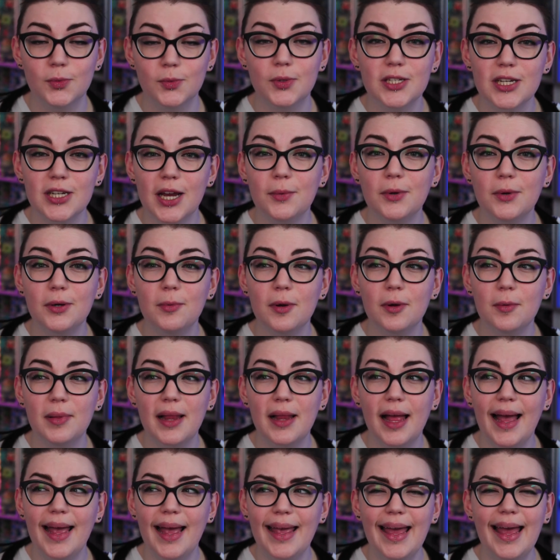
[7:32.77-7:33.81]
To which I would
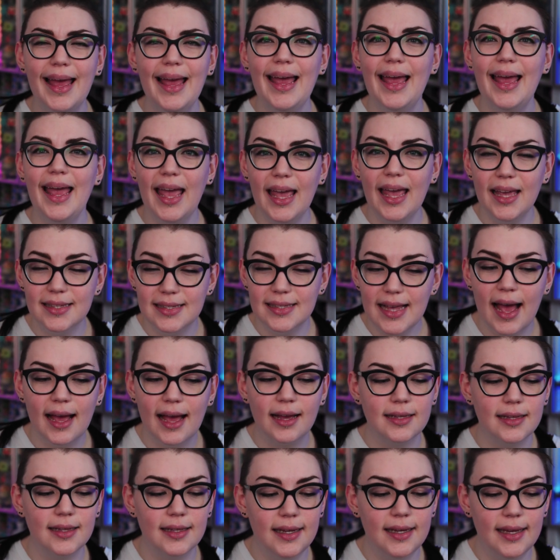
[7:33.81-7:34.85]
reply,
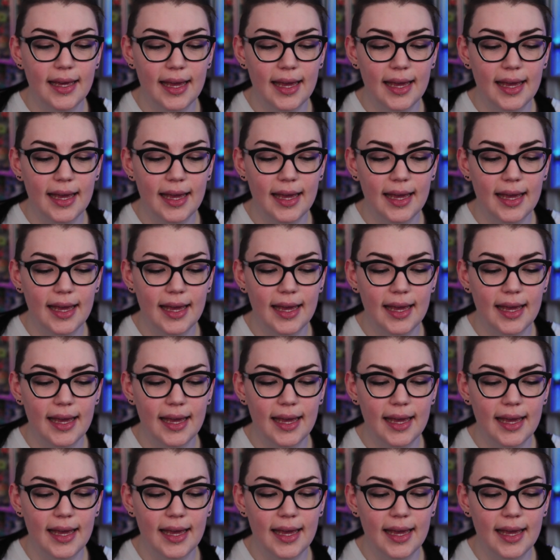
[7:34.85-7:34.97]
Exactly,